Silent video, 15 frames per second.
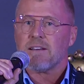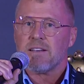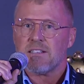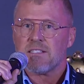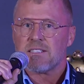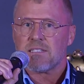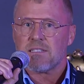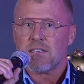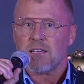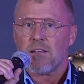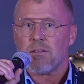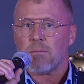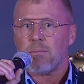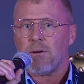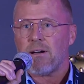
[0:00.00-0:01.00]
is the
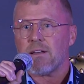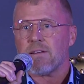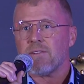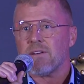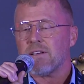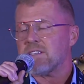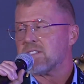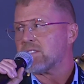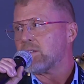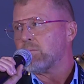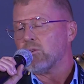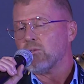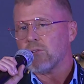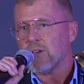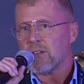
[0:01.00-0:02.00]
other part of it is the
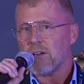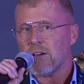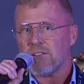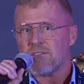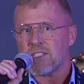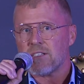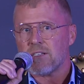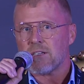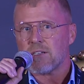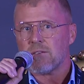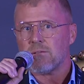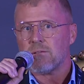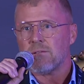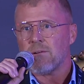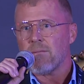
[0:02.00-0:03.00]
building life cycle.